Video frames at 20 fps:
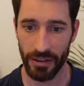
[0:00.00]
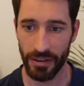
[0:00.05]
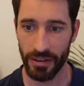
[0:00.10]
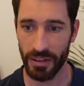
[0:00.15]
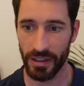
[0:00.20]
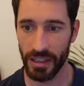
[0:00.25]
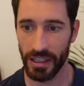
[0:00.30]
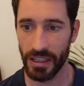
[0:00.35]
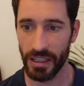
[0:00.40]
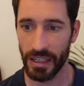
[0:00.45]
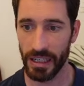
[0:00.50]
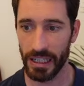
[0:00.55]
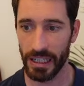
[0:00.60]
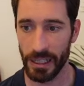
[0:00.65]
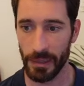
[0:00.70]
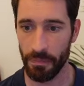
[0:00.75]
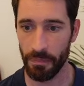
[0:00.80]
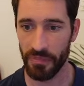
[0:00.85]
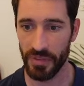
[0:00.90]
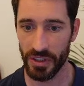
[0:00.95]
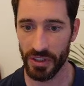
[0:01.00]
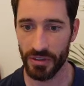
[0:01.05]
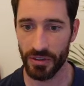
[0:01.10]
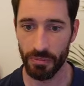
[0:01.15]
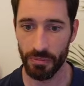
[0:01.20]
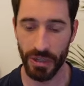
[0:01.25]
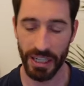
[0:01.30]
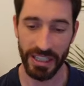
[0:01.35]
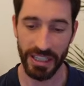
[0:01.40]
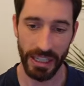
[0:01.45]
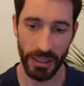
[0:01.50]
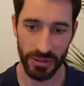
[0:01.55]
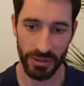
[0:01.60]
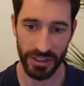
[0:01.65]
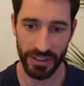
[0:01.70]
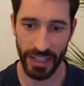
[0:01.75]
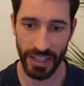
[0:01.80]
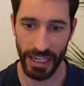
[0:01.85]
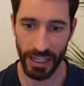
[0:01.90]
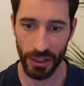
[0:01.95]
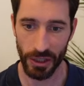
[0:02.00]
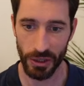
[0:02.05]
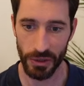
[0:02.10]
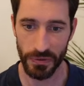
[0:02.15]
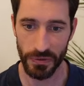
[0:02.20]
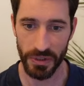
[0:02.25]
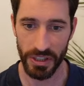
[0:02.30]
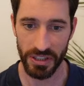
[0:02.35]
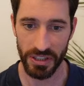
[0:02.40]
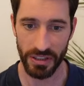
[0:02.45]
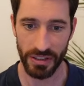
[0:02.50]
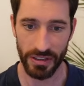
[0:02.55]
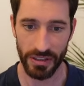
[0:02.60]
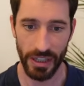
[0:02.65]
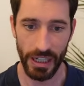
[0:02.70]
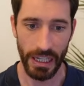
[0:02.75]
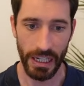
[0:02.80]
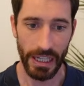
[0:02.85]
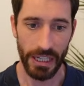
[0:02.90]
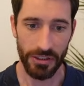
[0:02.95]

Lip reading: the drag coefficients?